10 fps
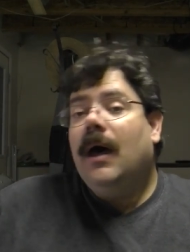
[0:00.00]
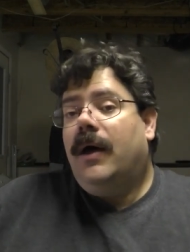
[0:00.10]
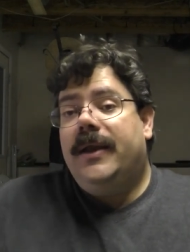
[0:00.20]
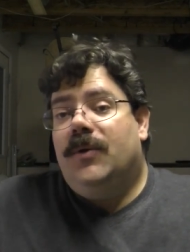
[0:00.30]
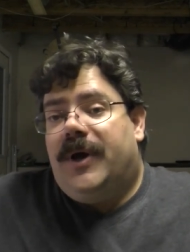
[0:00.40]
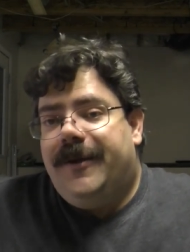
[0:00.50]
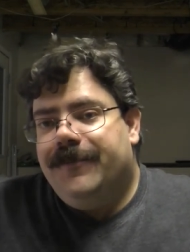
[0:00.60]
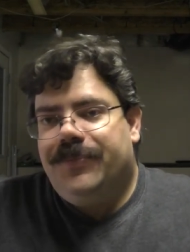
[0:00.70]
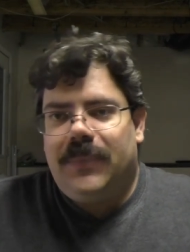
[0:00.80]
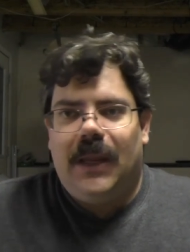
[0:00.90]
Anyway,
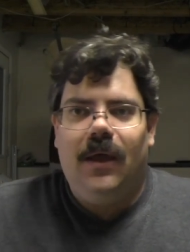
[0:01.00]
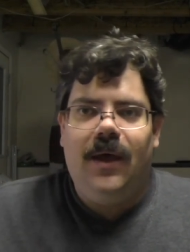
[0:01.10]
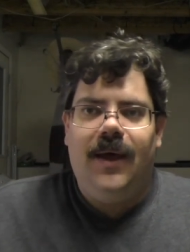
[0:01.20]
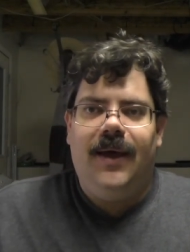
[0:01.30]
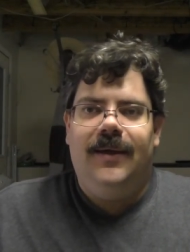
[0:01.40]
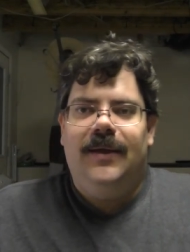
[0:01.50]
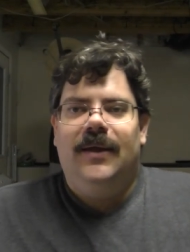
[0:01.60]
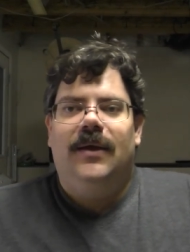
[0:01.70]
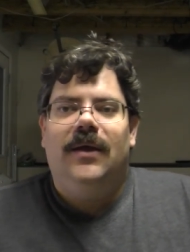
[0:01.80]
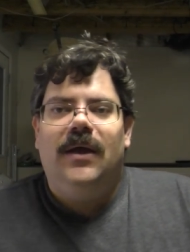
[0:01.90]
uh,
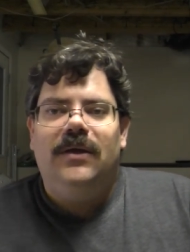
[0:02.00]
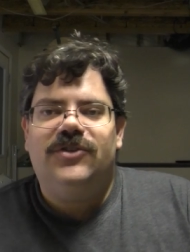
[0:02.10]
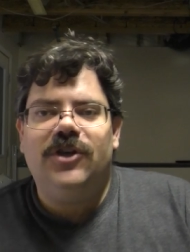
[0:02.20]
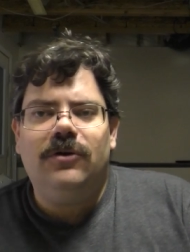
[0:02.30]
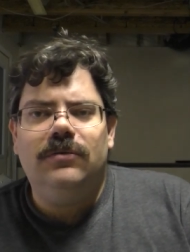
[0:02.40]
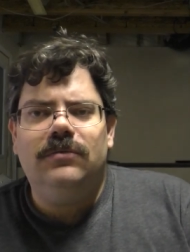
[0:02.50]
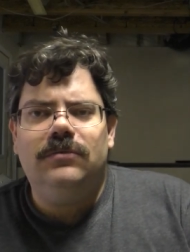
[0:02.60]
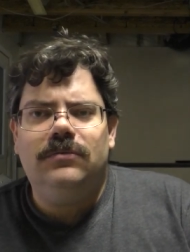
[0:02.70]
so,